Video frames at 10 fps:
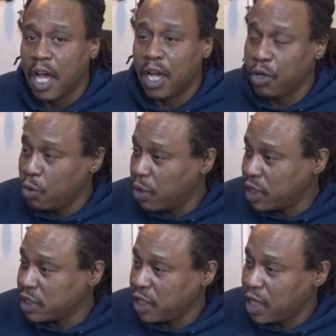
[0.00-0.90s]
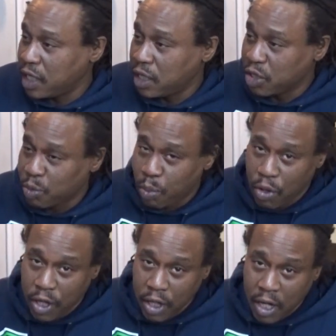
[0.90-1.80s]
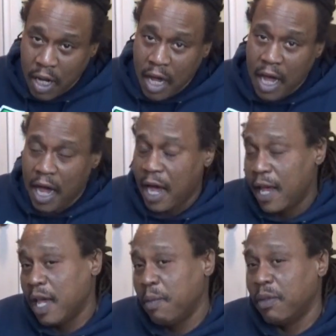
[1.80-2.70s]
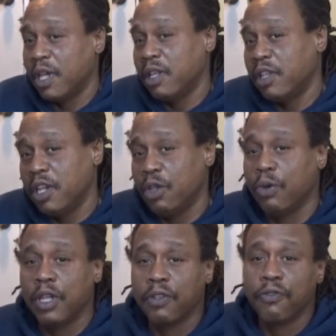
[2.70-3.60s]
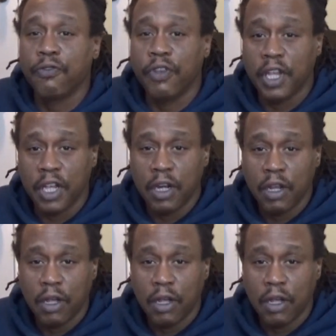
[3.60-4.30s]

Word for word: I do want to say at this point I am continuing to feed